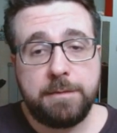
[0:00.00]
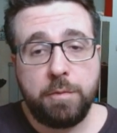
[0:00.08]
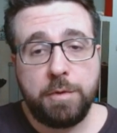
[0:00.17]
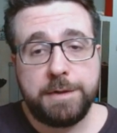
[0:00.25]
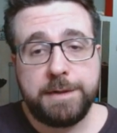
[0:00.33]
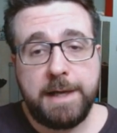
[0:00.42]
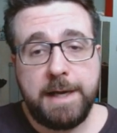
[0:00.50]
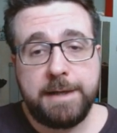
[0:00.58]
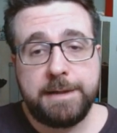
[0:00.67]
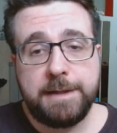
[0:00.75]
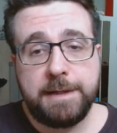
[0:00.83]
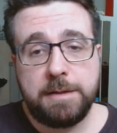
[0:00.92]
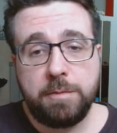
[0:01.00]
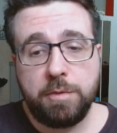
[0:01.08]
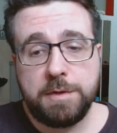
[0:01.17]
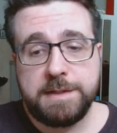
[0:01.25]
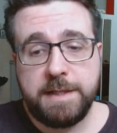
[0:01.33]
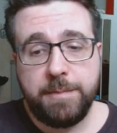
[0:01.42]
What I did
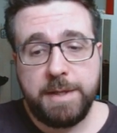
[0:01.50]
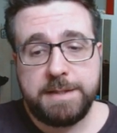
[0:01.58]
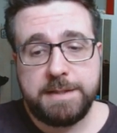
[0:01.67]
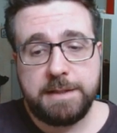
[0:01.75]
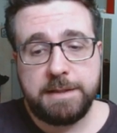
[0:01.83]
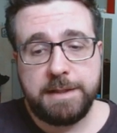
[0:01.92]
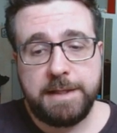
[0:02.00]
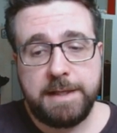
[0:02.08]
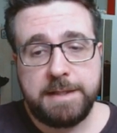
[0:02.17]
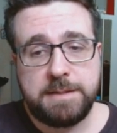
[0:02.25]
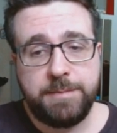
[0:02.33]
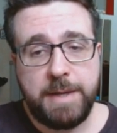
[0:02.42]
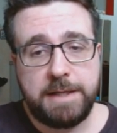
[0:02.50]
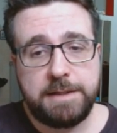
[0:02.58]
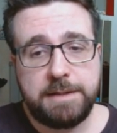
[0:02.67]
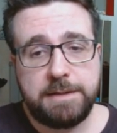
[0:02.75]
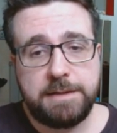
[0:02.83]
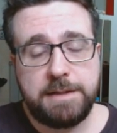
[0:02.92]
was I basically
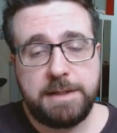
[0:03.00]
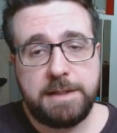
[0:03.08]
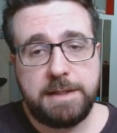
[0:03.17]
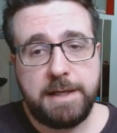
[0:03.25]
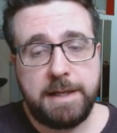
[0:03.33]
inspected the